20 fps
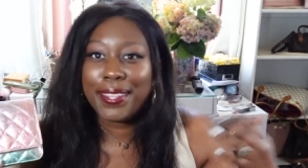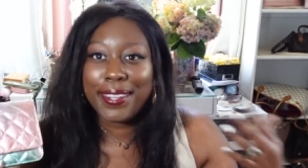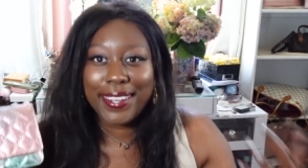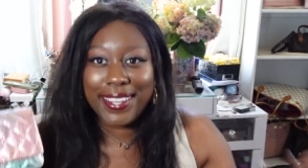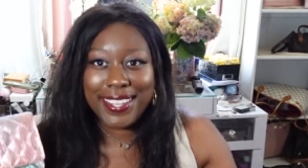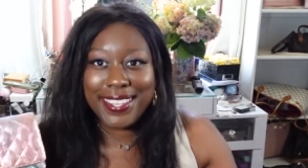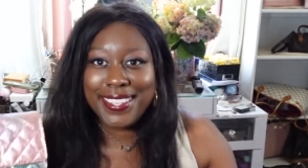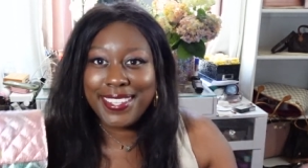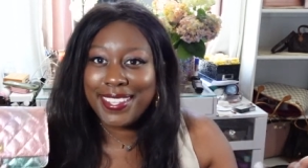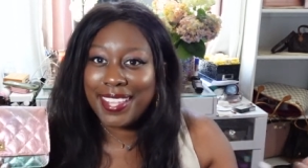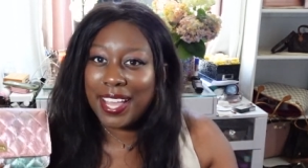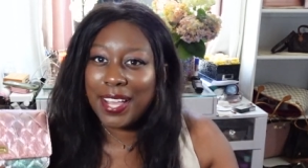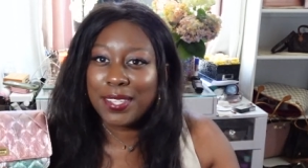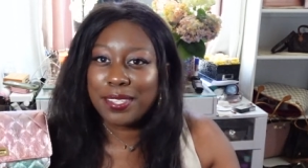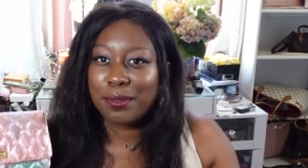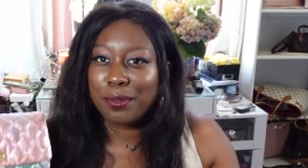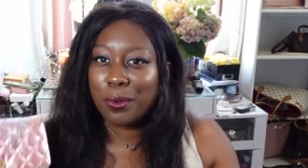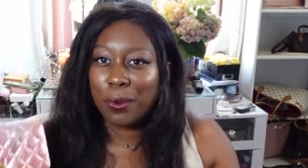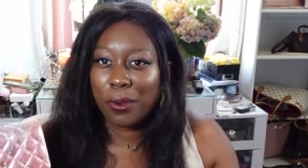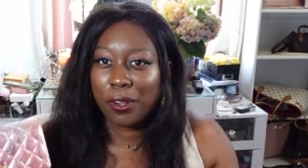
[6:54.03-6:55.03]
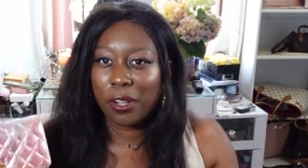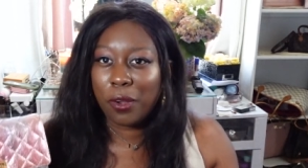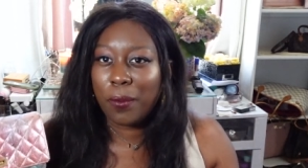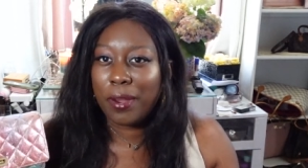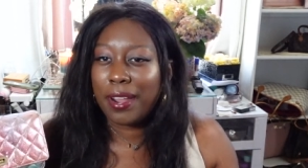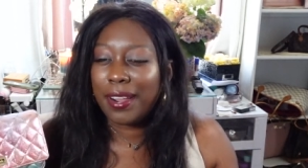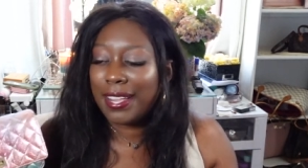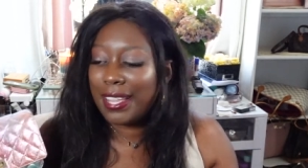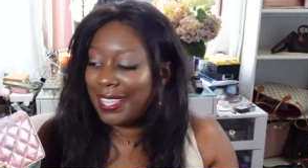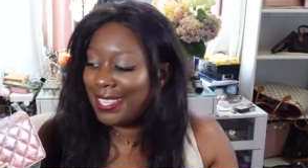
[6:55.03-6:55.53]
There is now some corner
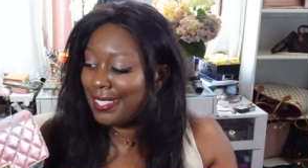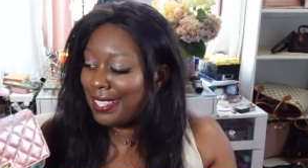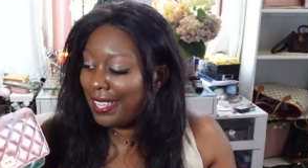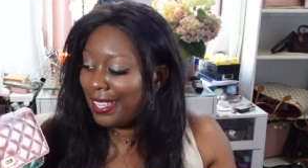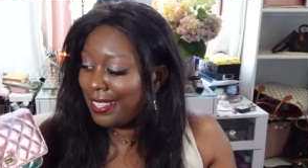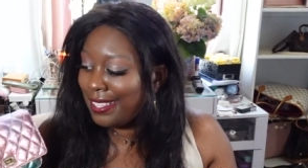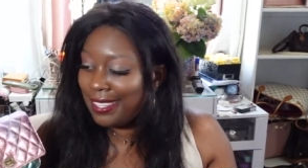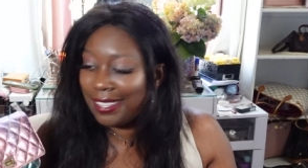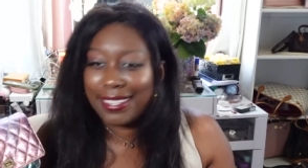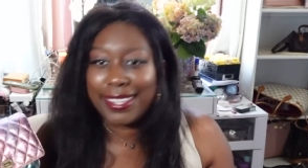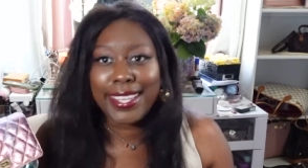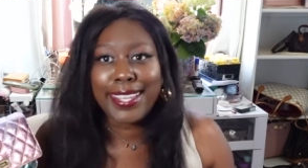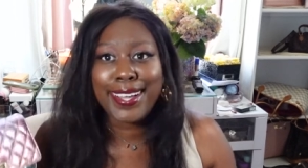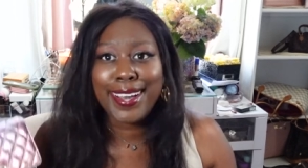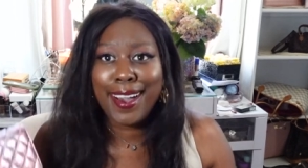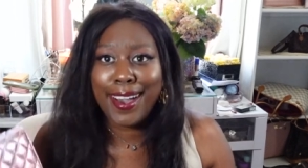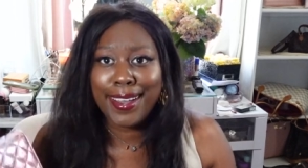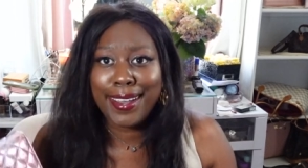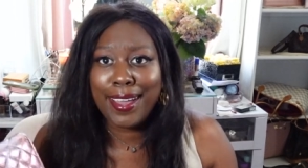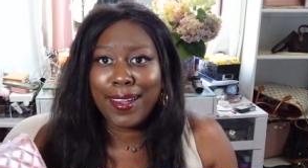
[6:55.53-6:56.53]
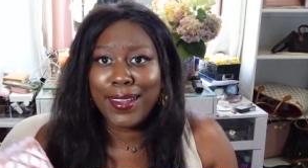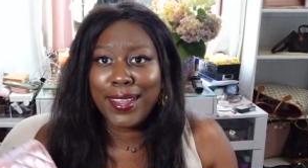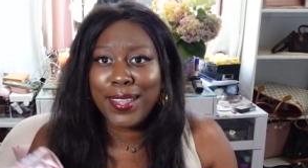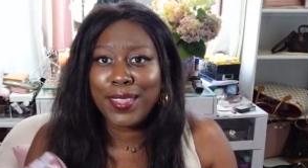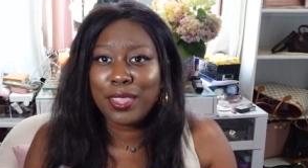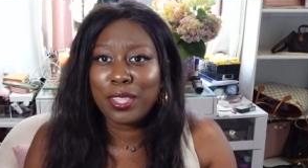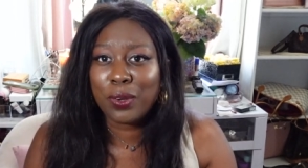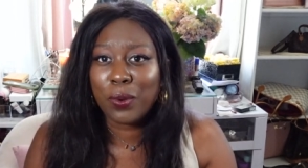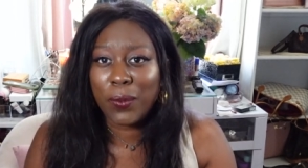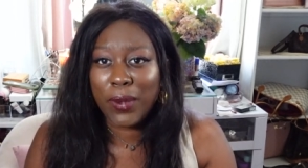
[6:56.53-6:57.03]
wear because it did get caught out
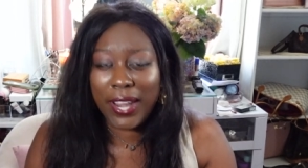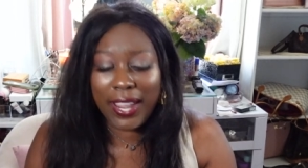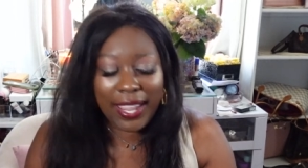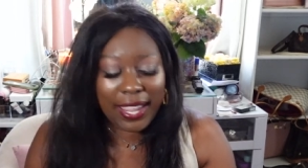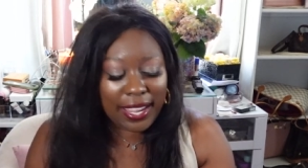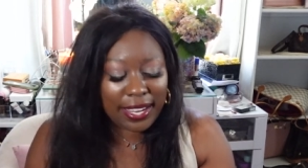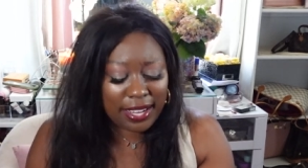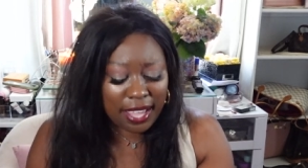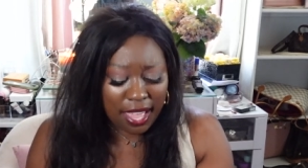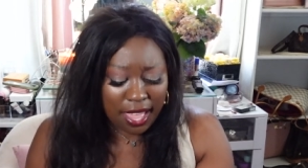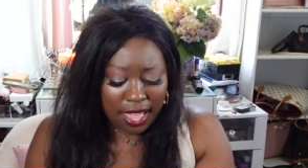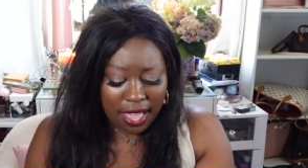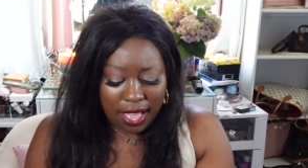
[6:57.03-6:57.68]
in the rain.